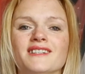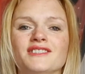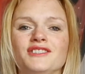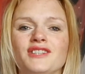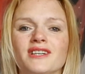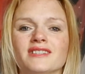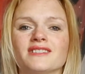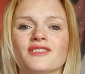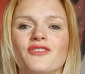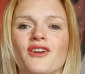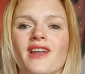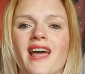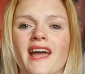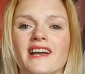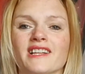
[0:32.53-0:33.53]
Just
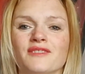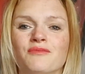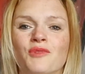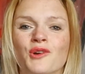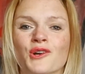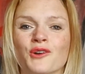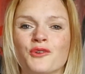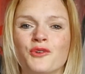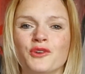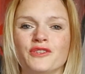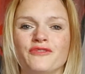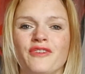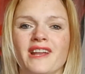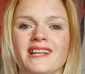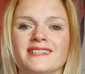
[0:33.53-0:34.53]
collect more good
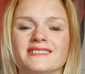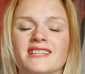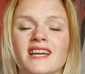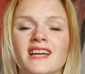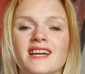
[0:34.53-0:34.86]
feelings.